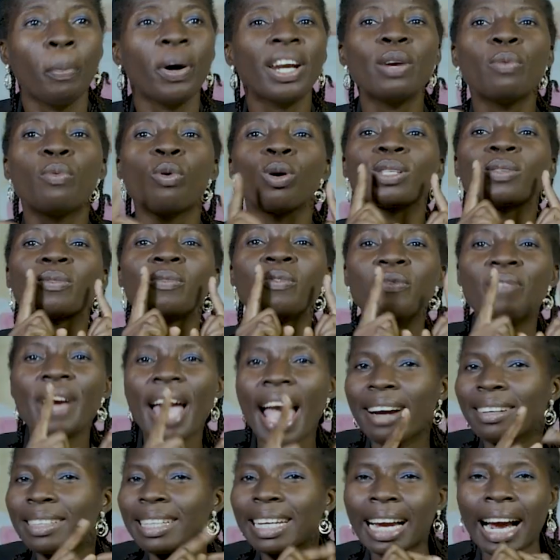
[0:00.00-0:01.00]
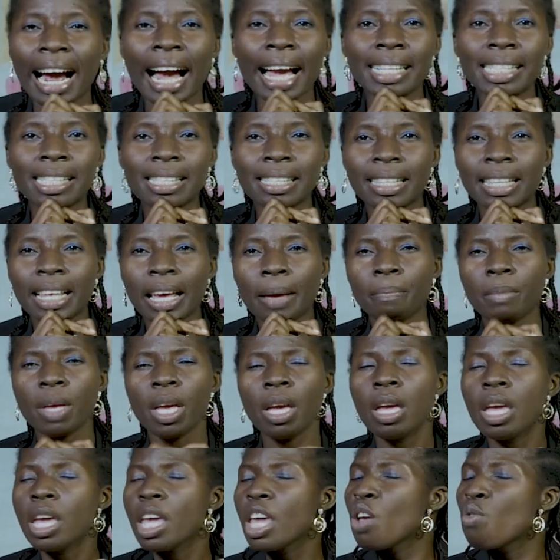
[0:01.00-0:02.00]
but he was very kind to them.
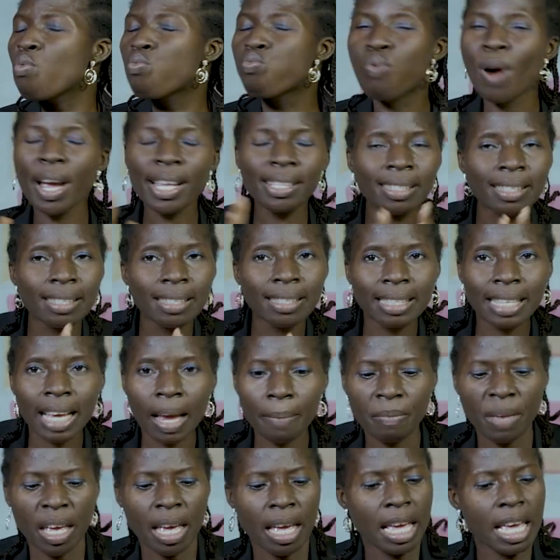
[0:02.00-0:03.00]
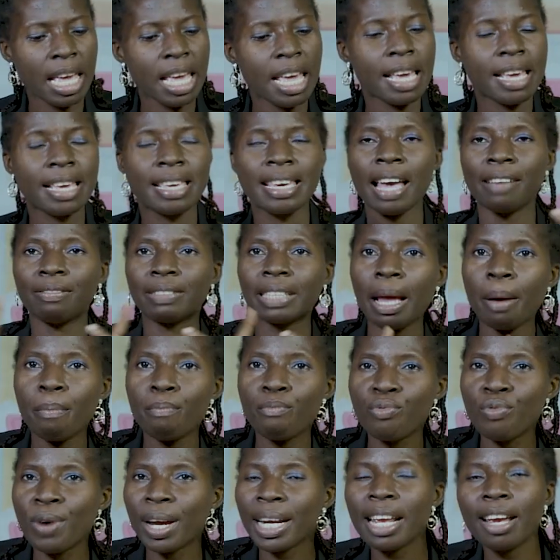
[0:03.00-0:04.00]
He went to them, he gave
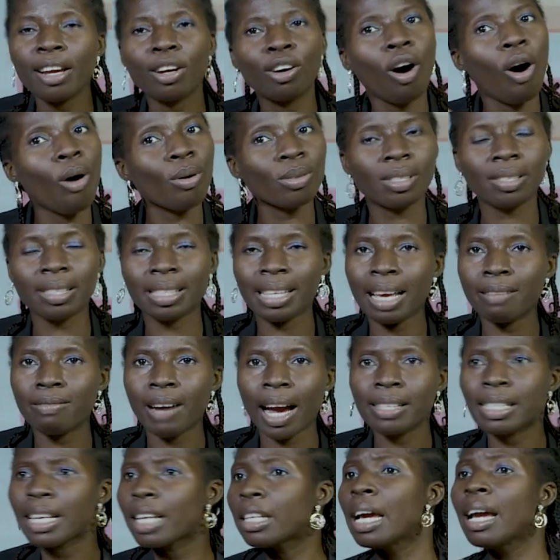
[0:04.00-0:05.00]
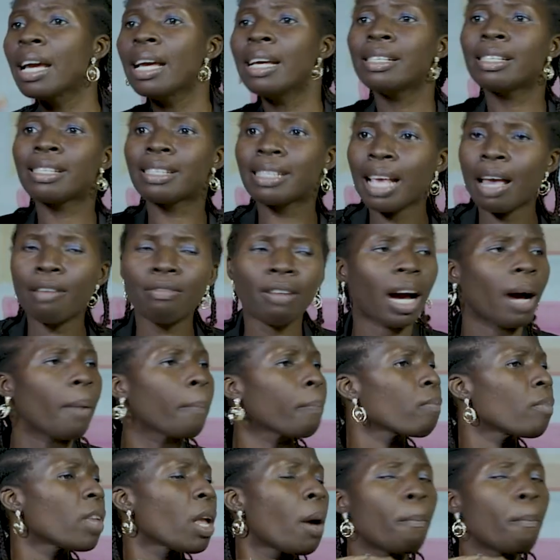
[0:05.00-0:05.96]
them bread. He called Sarah. He said, Sarah,